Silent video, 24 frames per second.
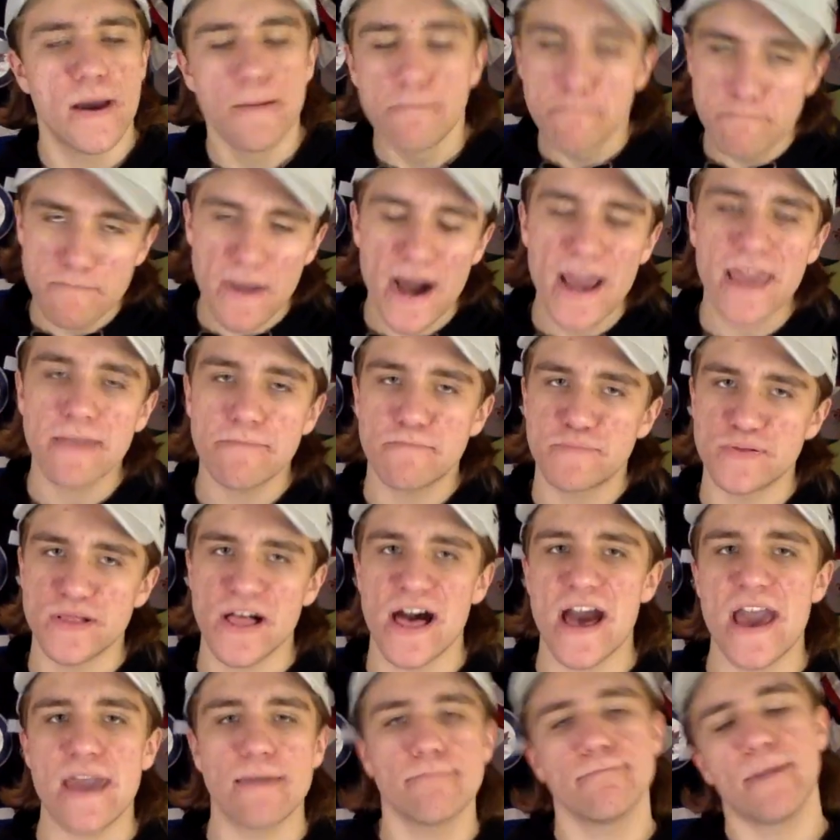Might
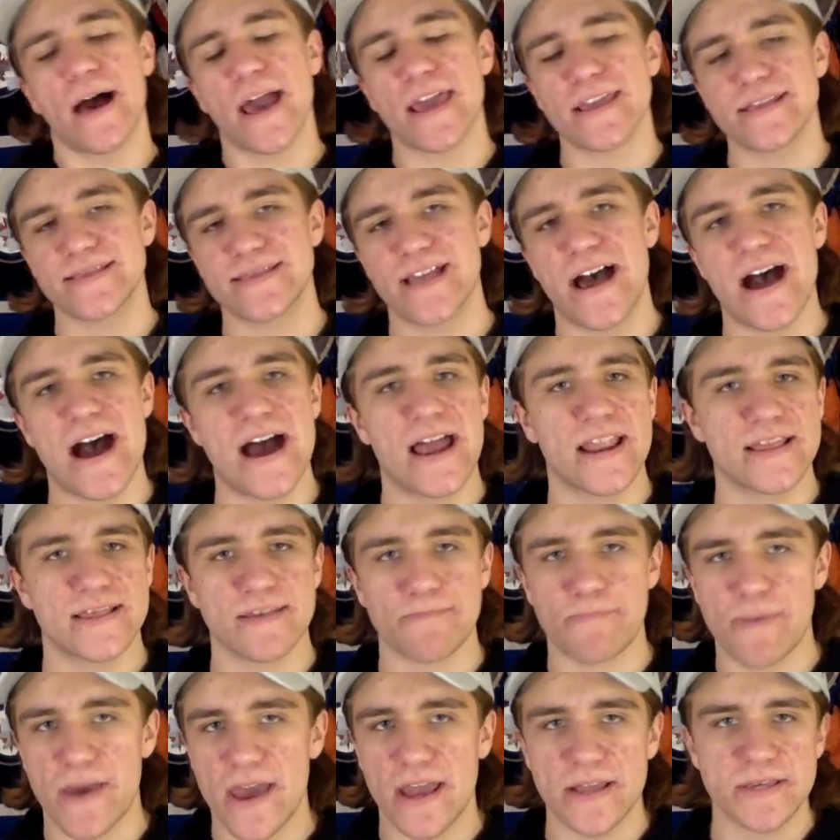play, might not. It
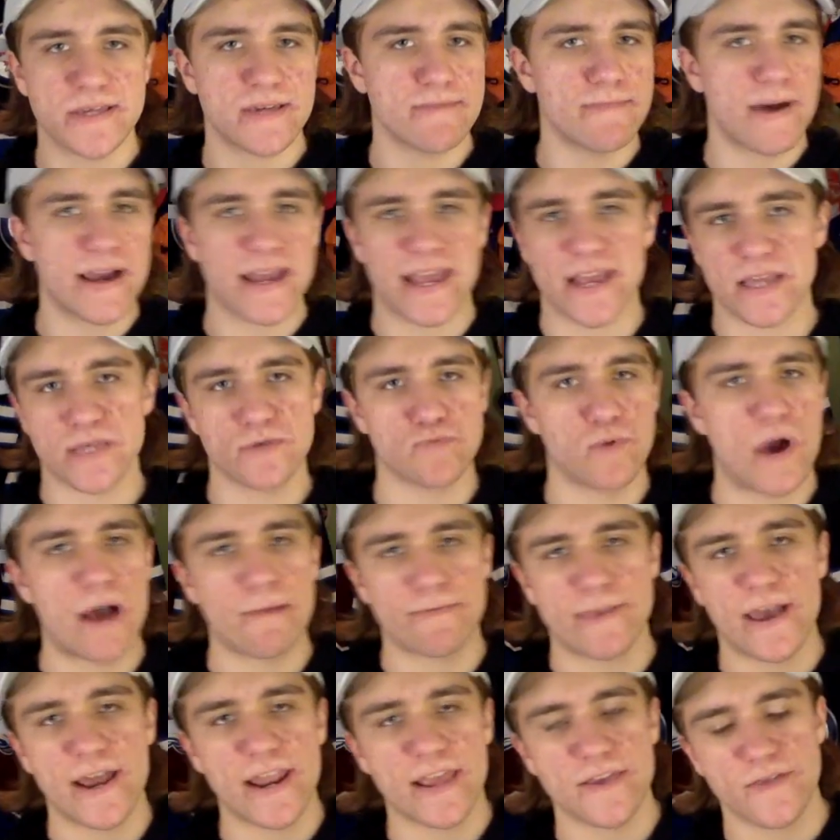depends. He might get swapped
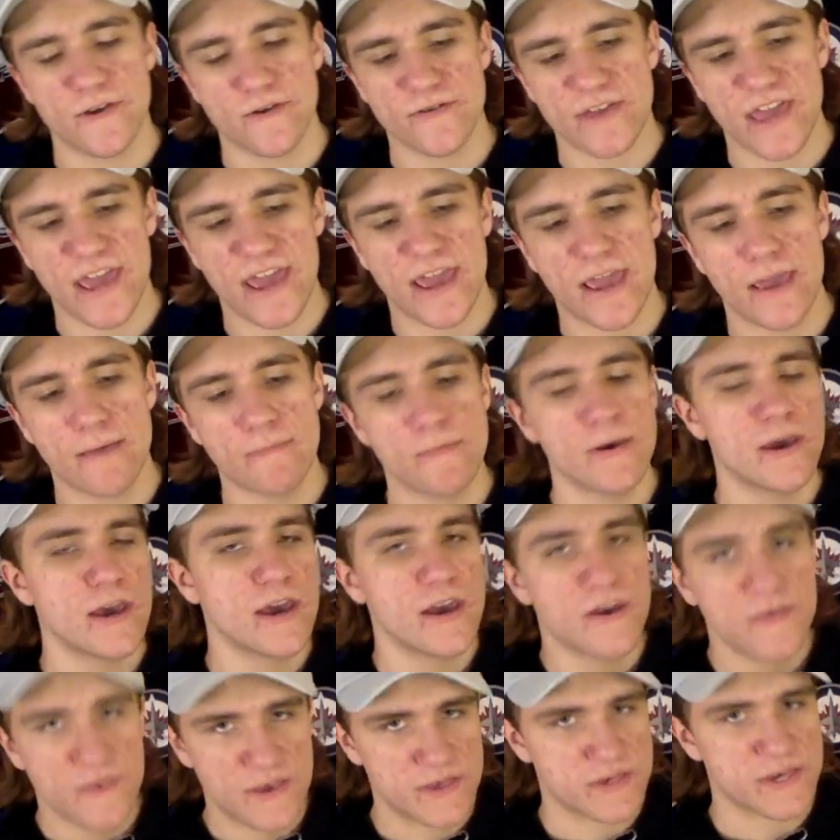out of either game.
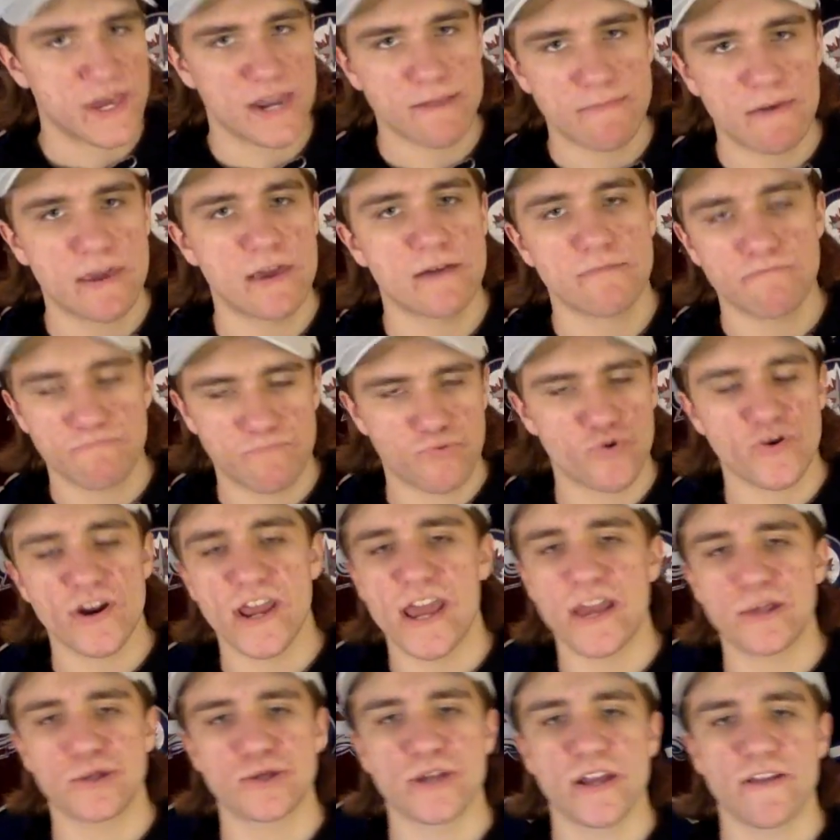It's going to be a pretty
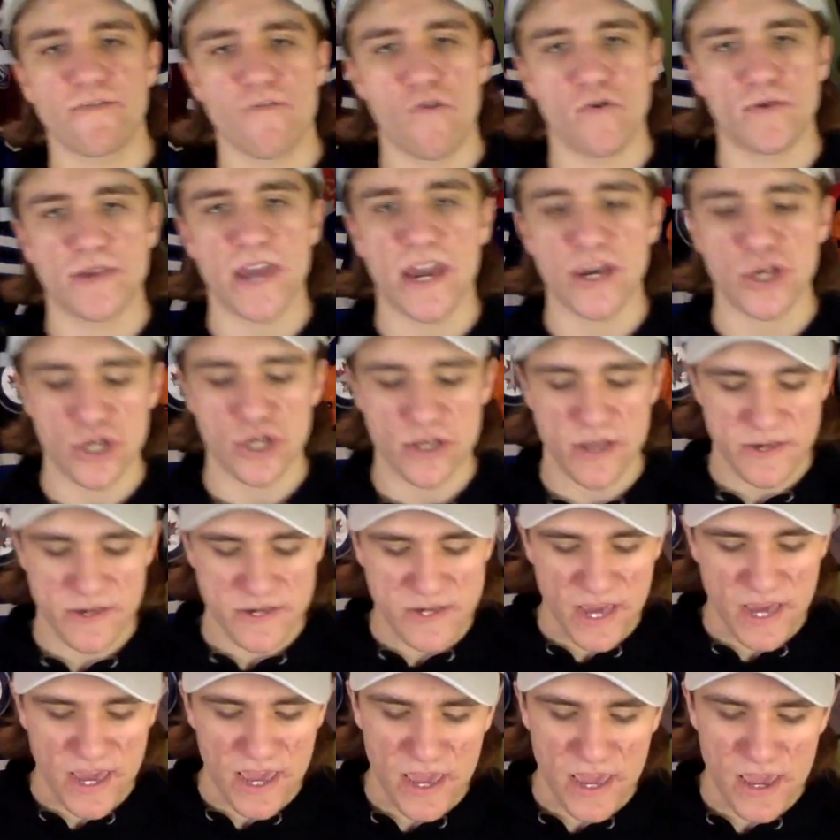interesting rotation to
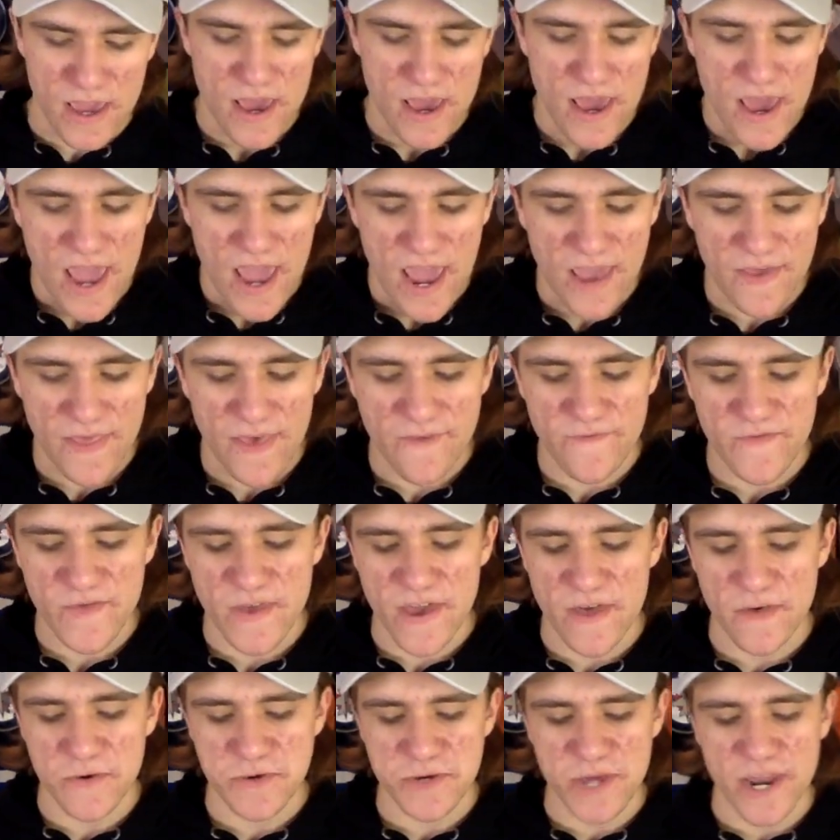see. And then for the
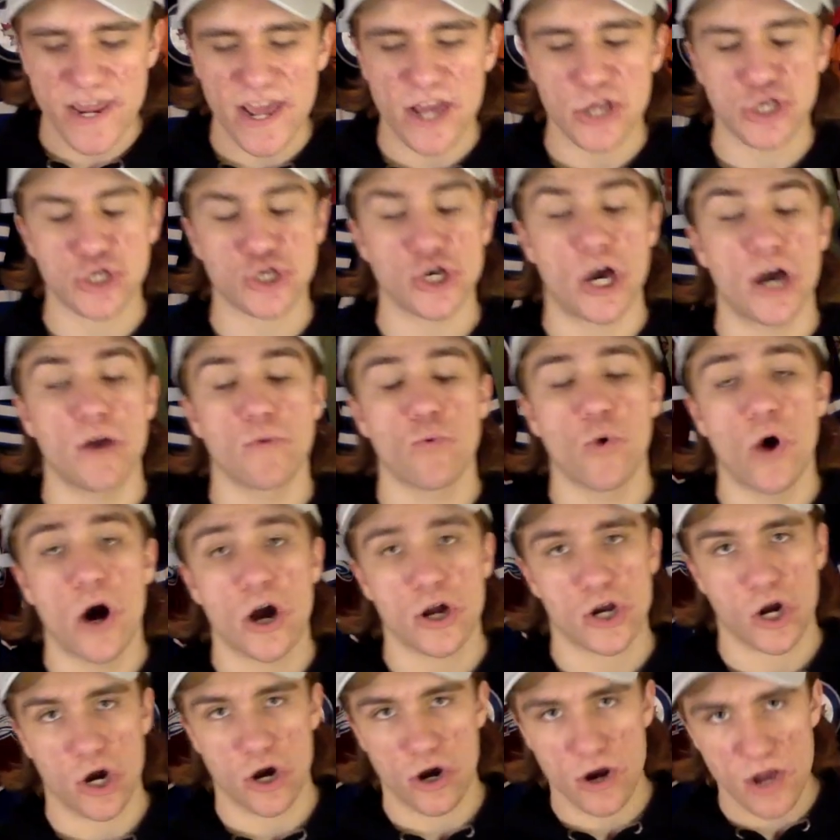other side, I got Sean
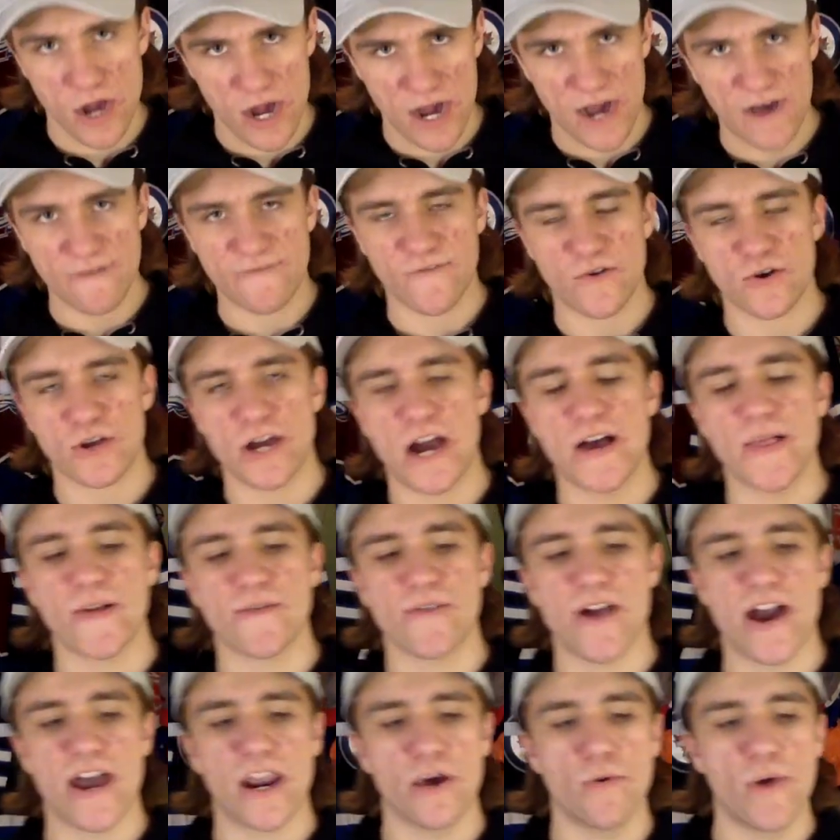Walker for
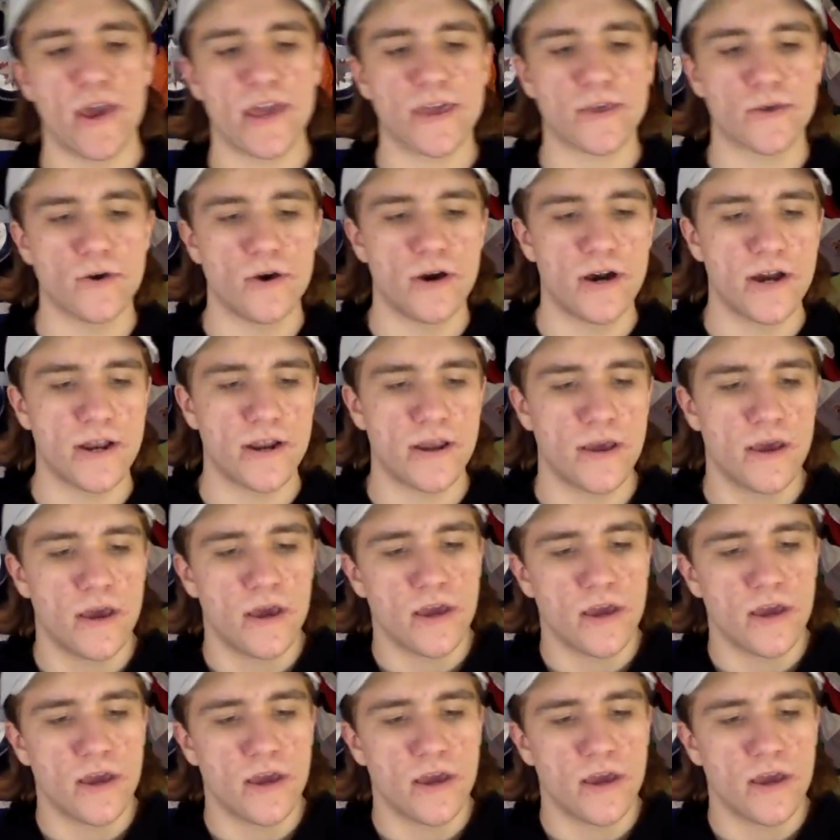Colorado. A good,